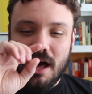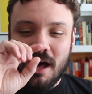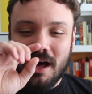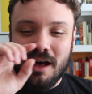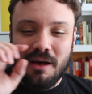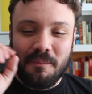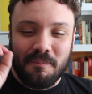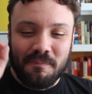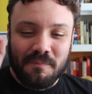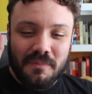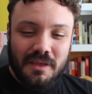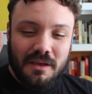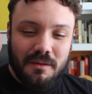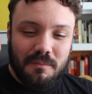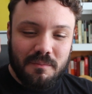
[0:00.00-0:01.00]
Um,
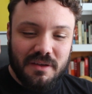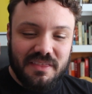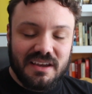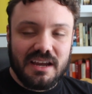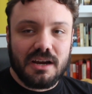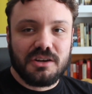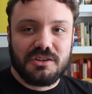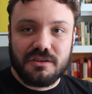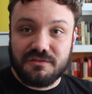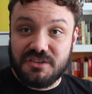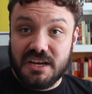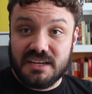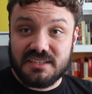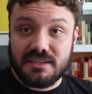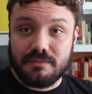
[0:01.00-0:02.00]
but the character of
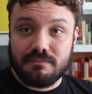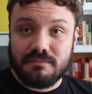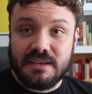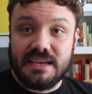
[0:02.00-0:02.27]
Jason,